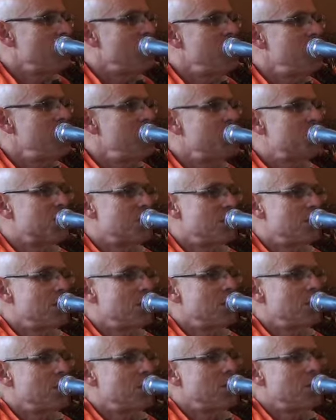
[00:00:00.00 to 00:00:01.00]

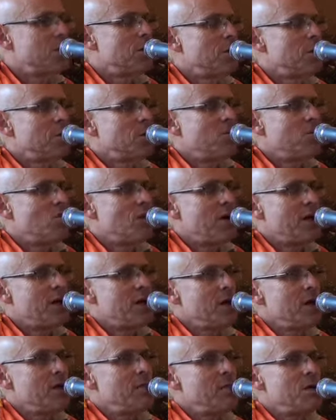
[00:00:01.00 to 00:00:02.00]
reason why
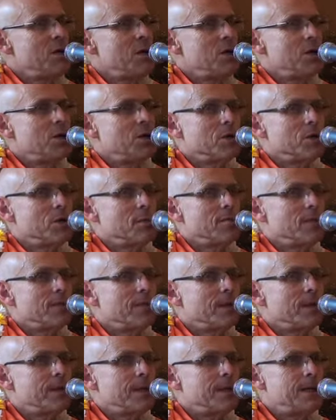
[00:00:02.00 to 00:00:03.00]
I'm here
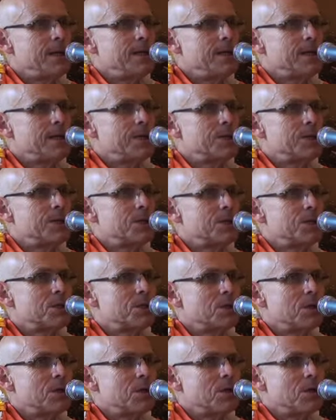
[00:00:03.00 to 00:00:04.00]

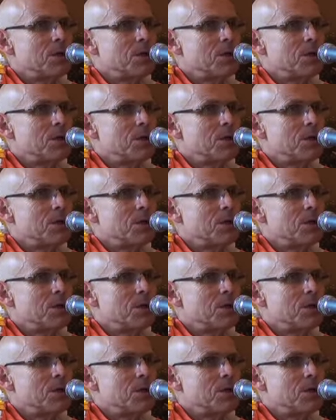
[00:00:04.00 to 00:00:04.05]
is,